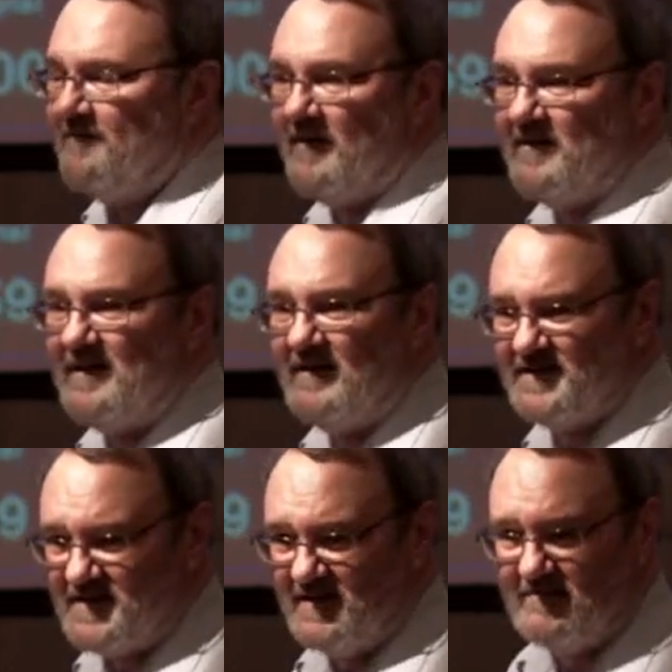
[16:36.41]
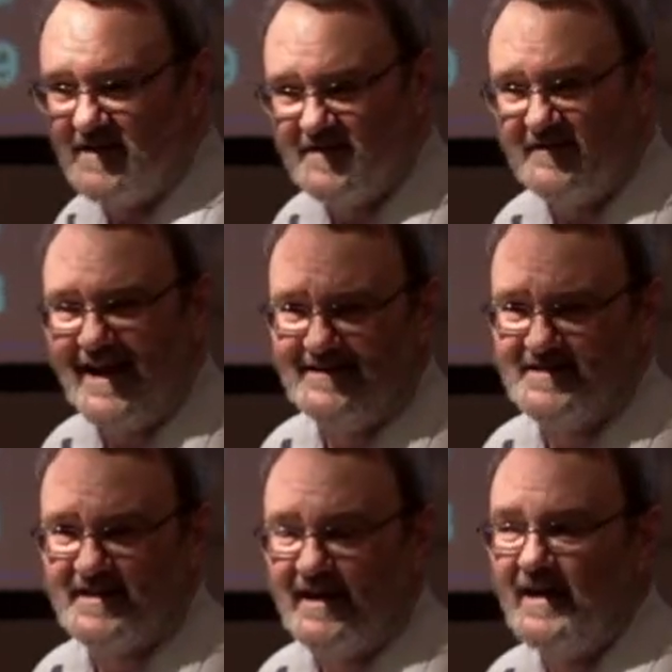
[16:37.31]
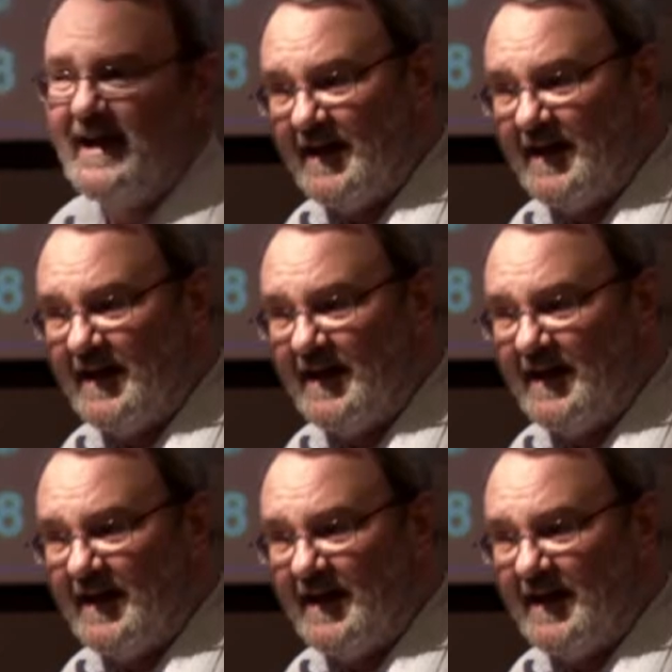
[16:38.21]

a very nasty aggressive cancer.